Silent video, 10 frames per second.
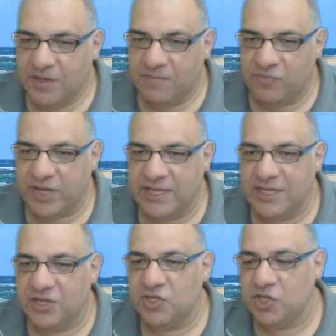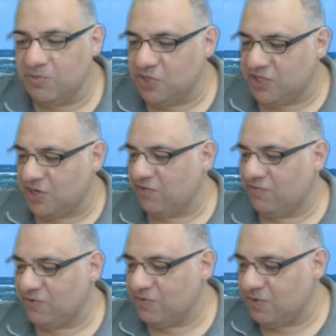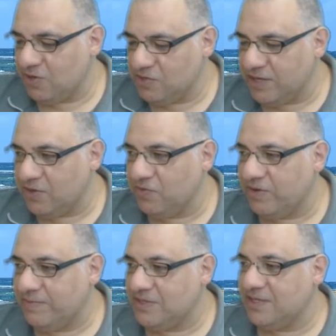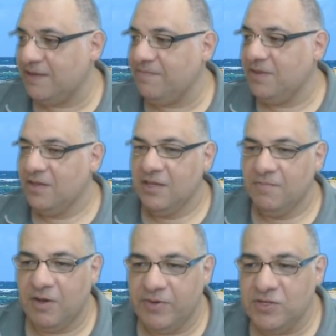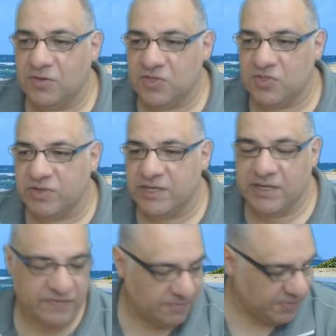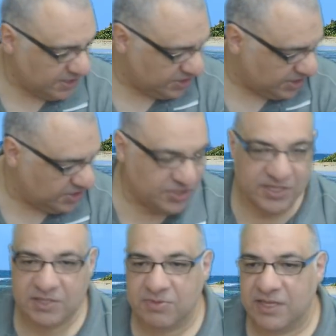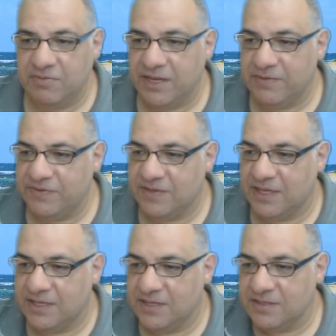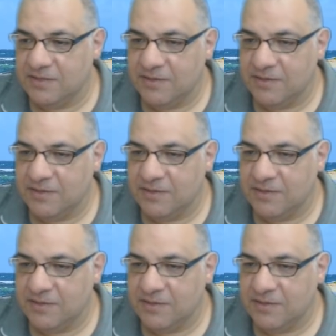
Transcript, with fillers: breaking a human general rule, a knight on the rim is dim, but we're not strong enough to punish engines when they play moves like this.